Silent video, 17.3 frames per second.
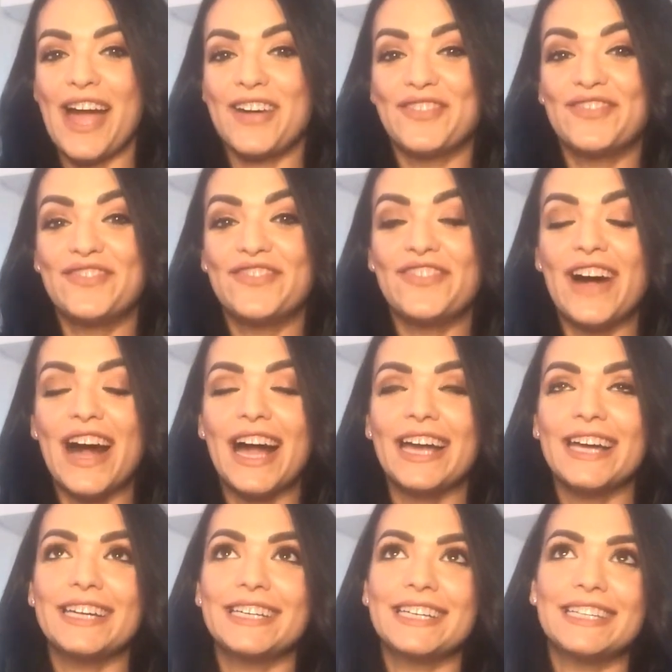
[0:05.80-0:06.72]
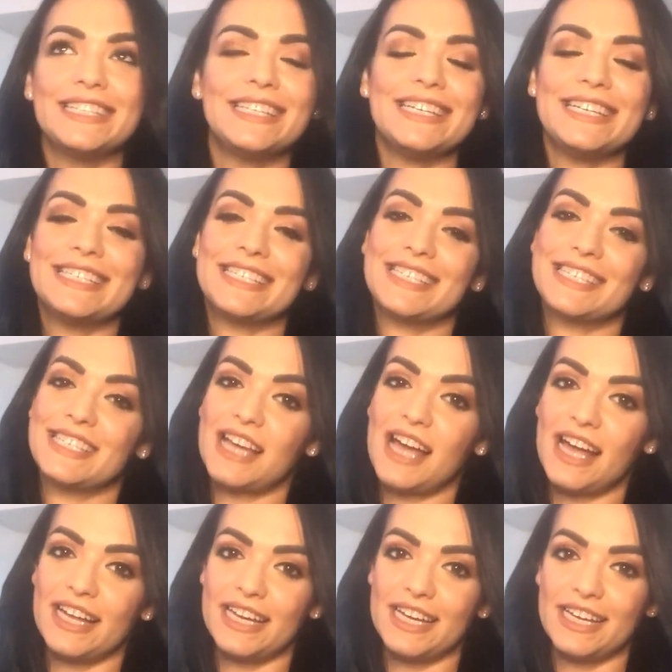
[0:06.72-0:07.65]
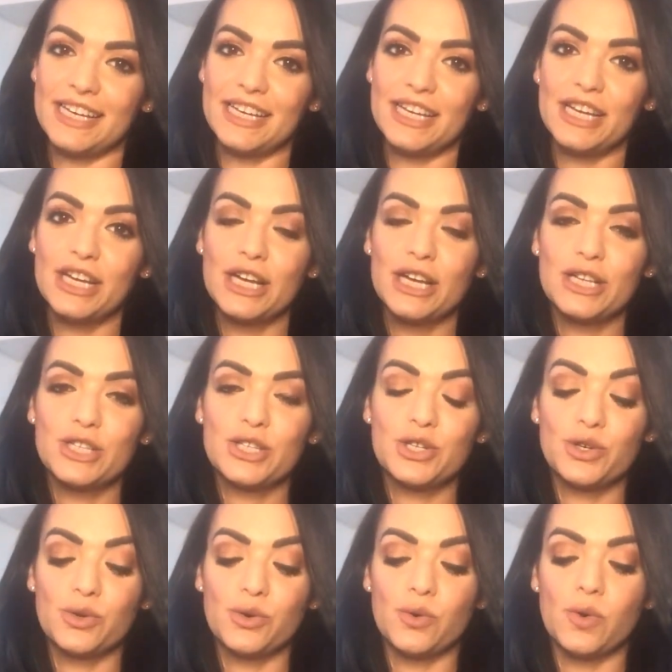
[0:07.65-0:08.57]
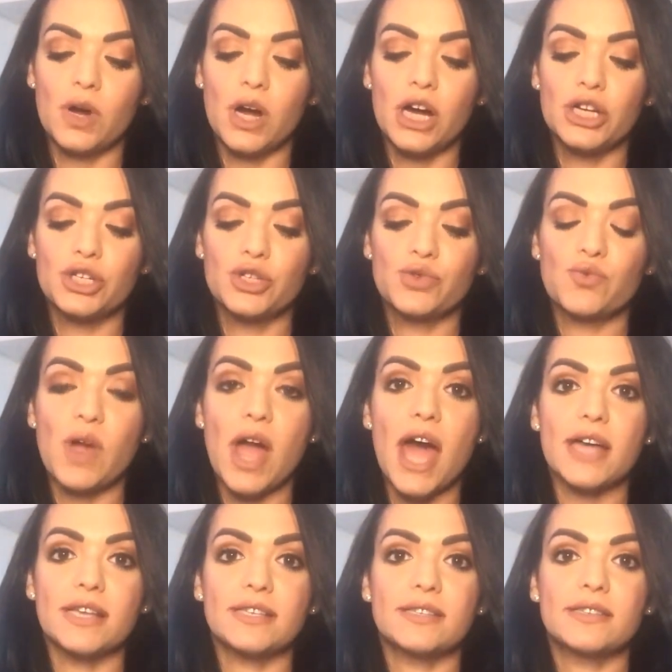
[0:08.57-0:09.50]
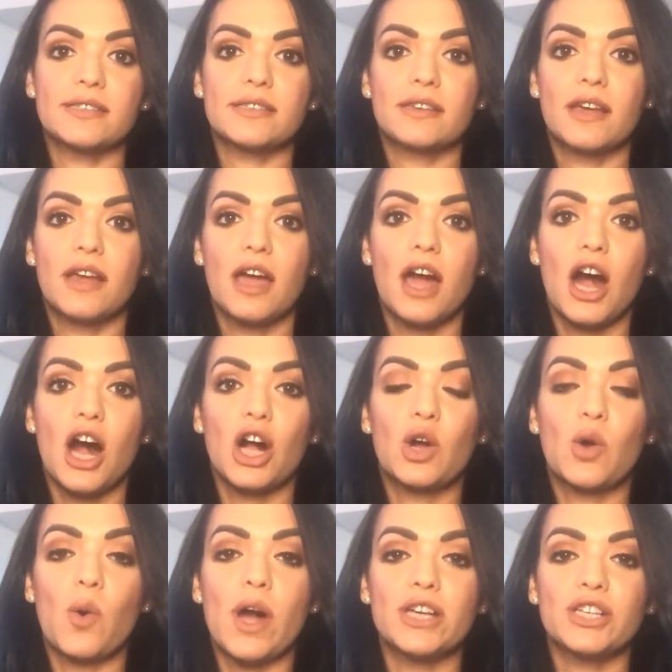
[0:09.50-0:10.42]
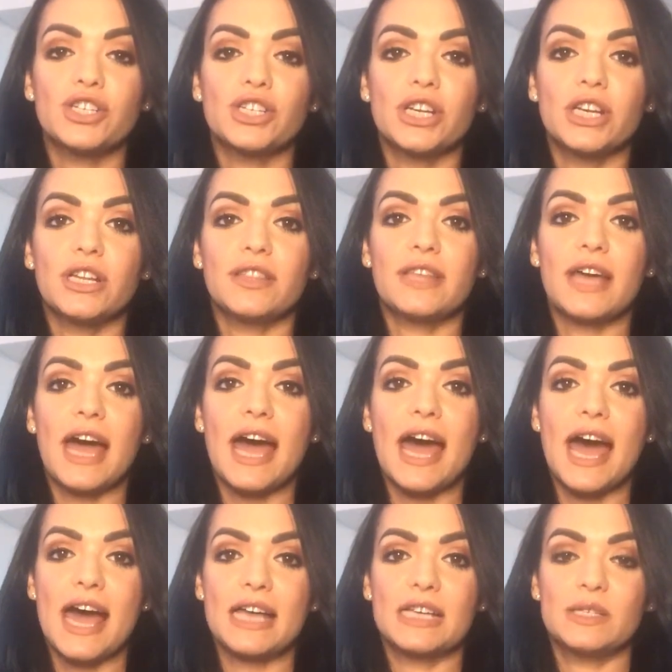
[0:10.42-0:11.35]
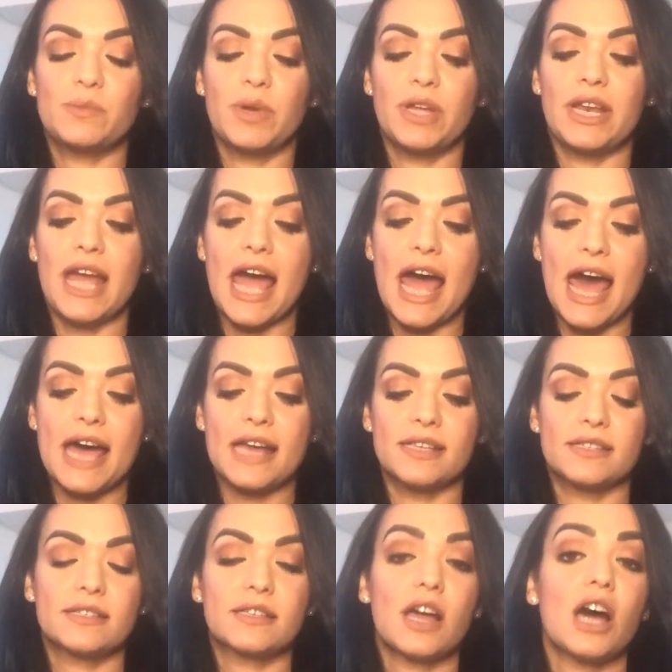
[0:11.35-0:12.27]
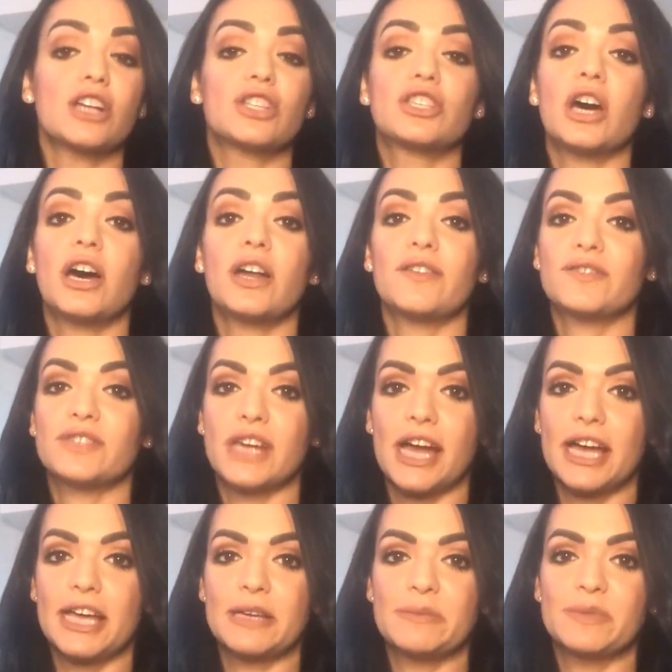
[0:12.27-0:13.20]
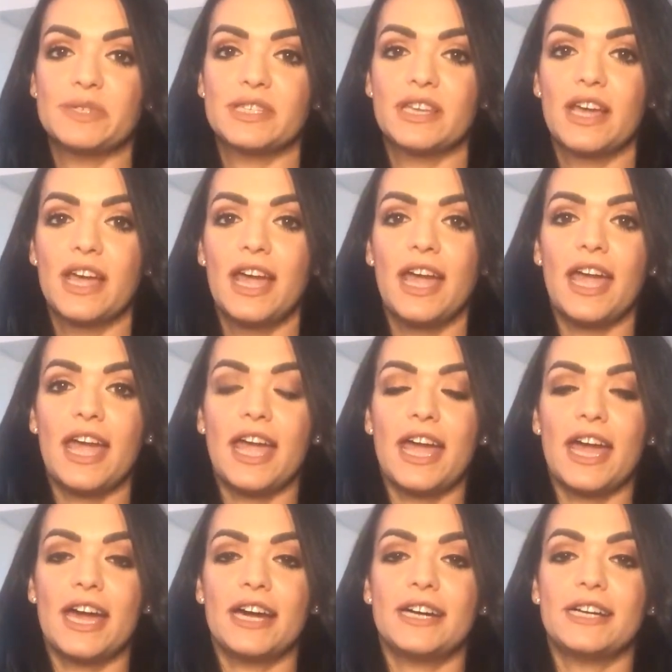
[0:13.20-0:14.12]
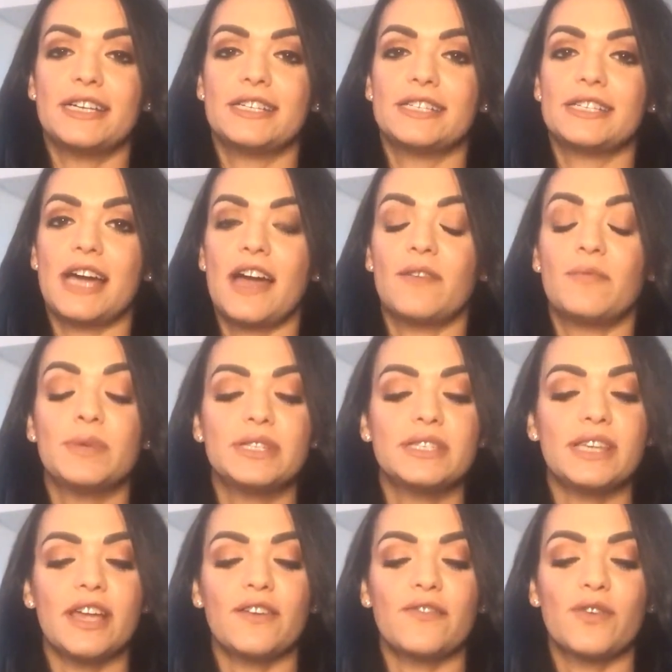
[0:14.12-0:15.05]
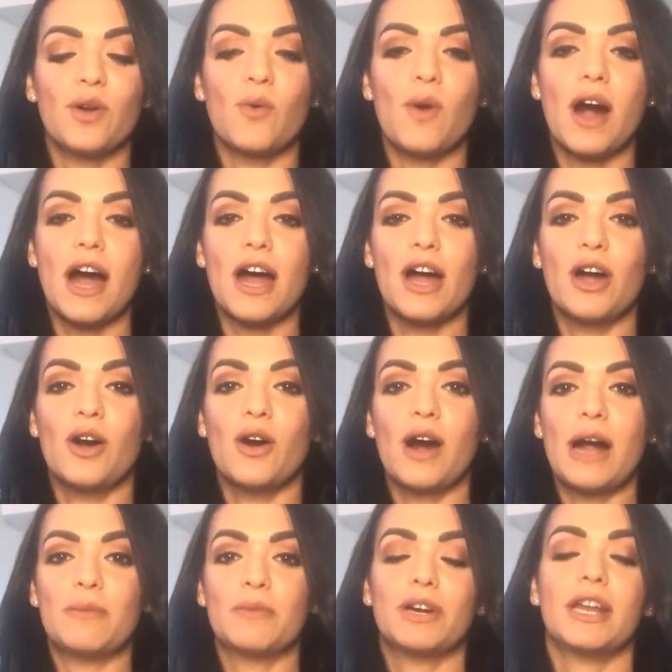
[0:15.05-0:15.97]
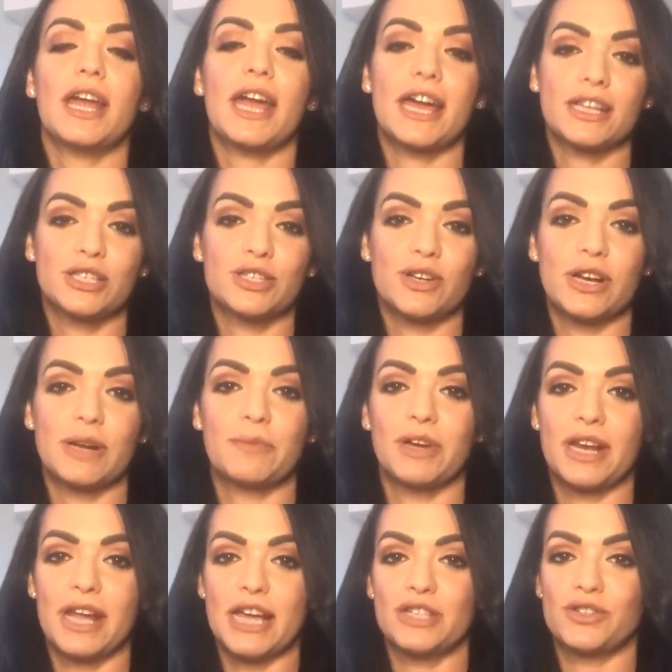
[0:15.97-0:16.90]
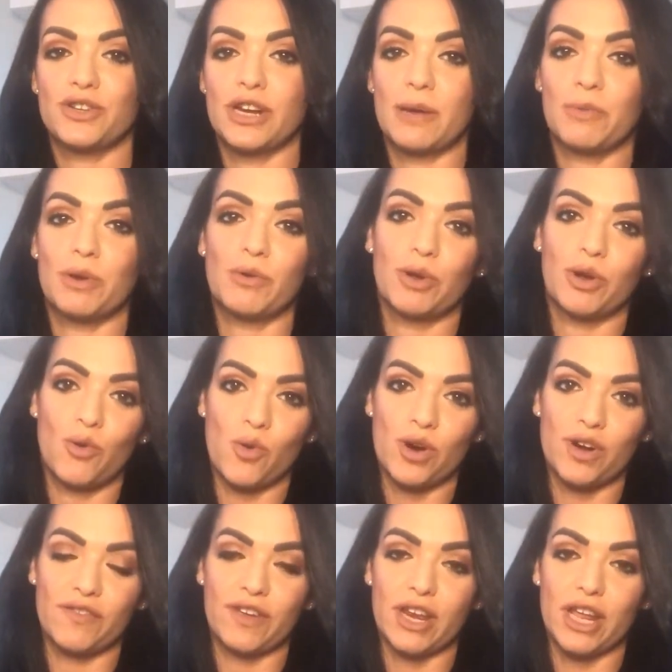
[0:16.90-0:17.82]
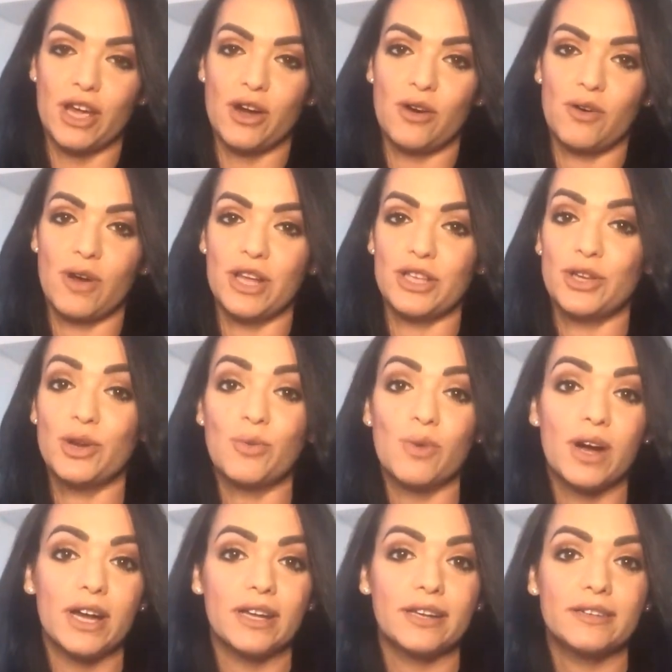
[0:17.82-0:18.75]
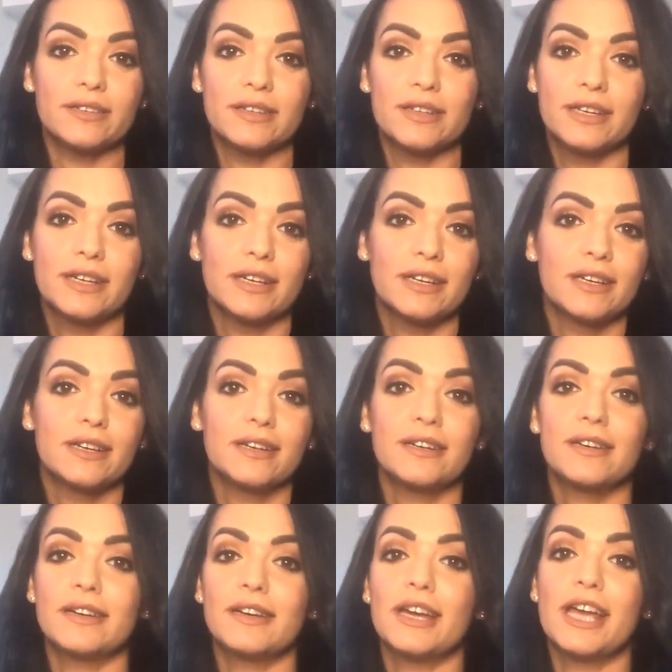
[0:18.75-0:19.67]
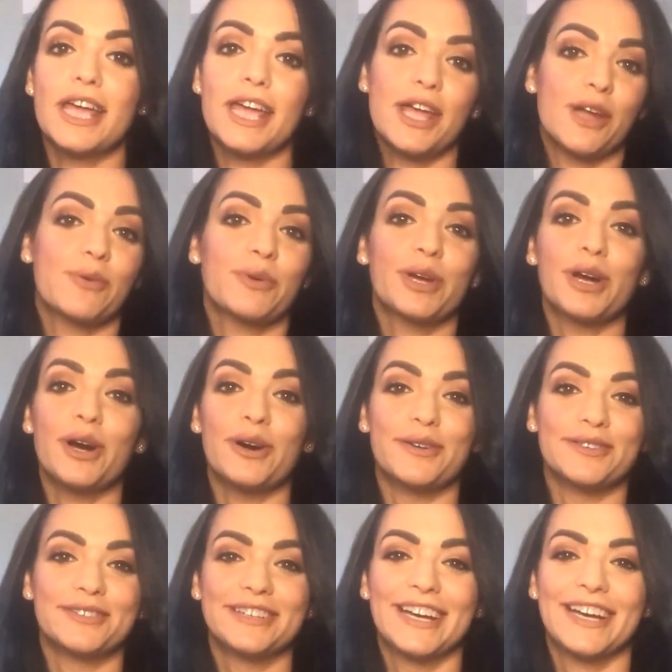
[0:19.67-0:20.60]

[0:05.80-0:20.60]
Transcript: I finally decided to address a question that has been asked a ton of times, and I've been saying for a while, I'm gonna answer it, I'm gonna record a video, and you know what? Here we go.